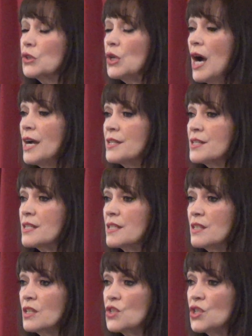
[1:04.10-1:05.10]

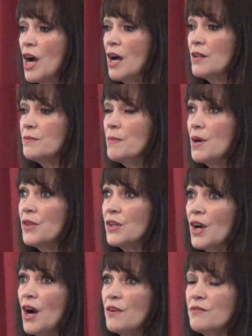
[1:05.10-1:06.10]
Christ, the child, Mother
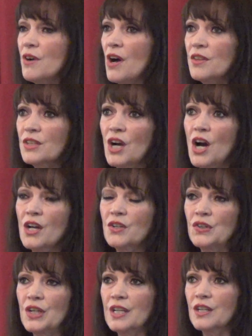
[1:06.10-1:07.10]
God, Father God,
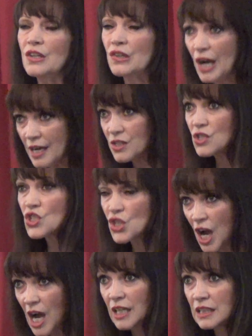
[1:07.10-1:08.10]
created Christ
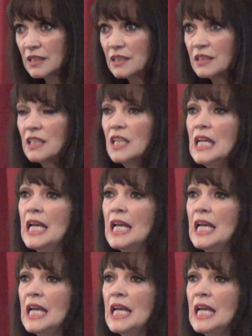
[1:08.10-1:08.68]
child,